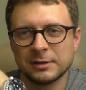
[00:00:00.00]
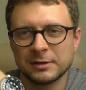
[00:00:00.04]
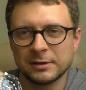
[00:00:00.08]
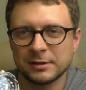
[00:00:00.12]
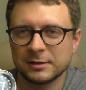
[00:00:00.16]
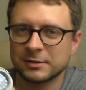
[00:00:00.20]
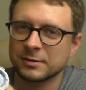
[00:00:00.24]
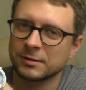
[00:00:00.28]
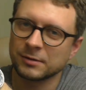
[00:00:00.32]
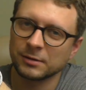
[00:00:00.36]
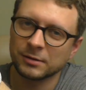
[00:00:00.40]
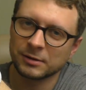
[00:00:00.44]

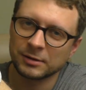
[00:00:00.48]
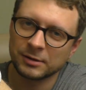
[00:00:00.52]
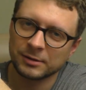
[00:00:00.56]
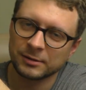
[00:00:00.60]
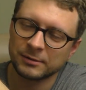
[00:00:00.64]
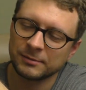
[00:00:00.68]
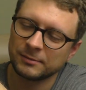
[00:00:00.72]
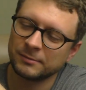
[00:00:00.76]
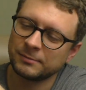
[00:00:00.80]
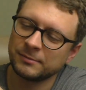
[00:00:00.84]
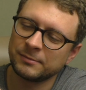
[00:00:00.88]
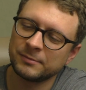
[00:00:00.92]
it's good.
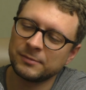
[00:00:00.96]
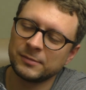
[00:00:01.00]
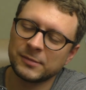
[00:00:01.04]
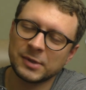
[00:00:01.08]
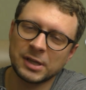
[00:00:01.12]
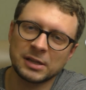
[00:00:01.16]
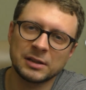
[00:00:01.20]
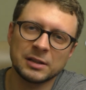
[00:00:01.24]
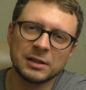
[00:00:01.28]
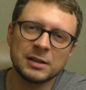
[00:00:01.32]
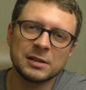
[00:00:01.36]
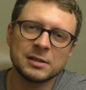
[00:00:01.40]

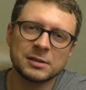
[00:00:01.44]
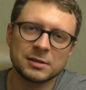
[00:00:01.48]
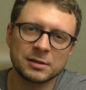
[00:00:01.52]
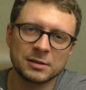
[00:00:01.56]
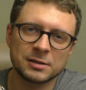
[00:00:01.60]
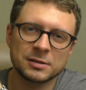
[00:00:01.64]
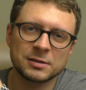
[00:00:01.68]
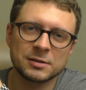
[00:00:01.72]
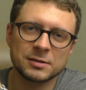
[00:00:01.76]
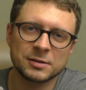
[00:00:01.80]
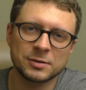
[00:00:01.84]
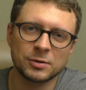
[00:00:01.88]
At least
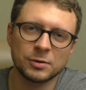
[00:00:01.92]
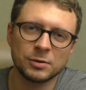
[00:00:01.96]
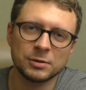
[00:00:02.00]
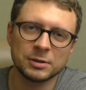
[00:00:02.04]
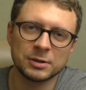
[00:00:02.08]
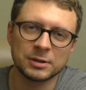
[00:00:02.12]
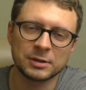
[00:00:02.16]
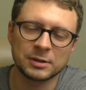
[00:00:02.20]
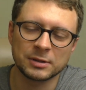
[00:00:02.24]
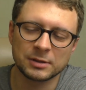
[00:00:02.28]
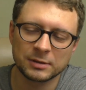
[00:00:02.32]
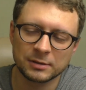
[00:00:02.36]
it's
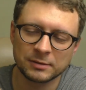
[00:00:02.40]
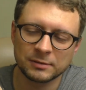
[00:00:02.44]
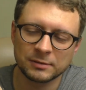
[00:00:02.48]
solid.